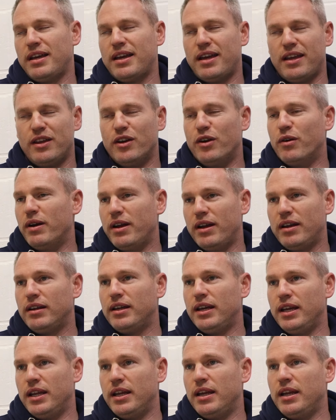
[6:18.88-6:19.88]
you know,
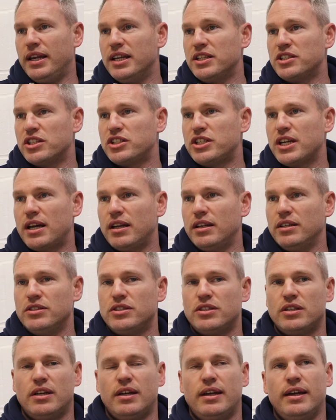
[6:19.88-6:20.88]
it, it is a
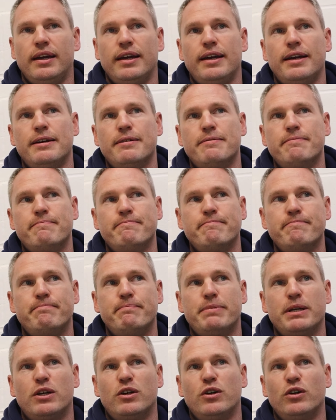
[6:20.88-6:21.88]
challenge um,
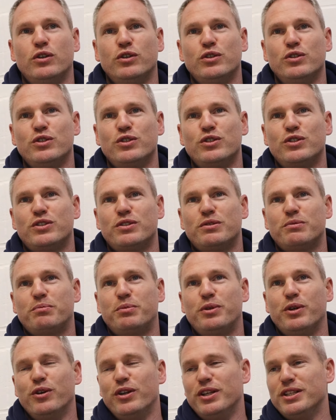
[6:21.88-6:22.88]
because
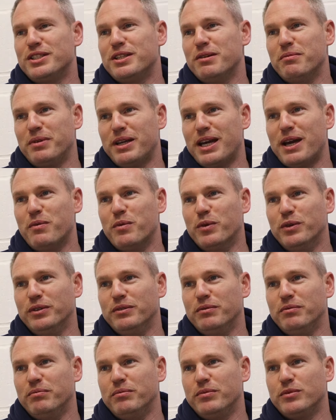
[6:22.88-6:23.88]
purely and simply, I
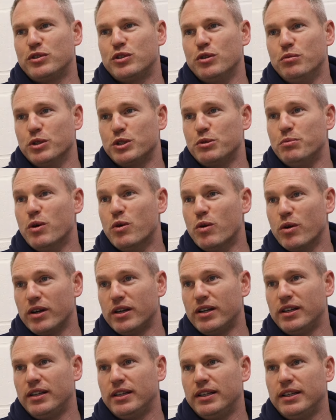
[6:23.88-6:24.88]
want so much more.
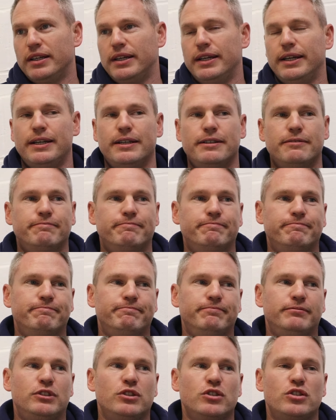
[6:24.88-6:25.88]

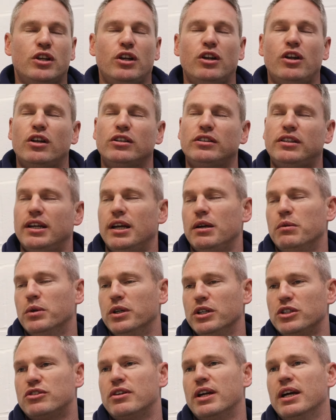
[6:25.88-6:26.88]
Um, there's a lot that I
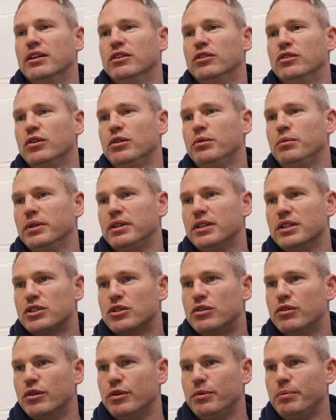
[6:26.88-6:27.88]
want to try and do with
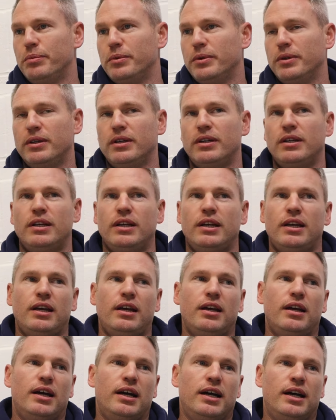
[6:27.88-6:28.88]
this group,
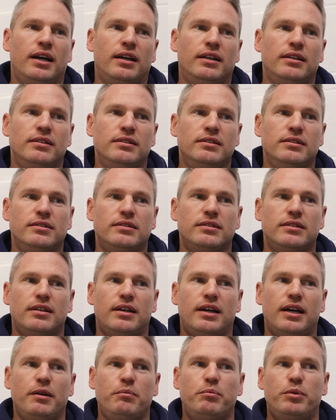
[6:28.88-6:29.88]
and
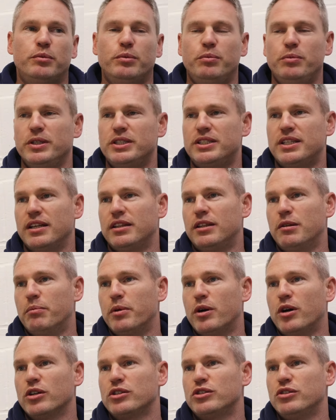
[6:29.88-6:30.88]
I probably set the
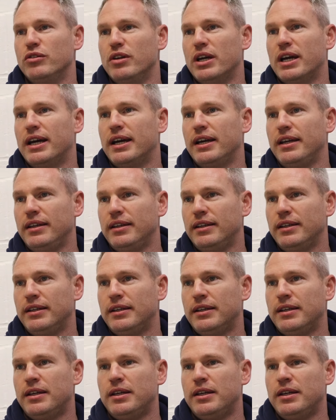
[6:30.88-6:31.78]
bar too high.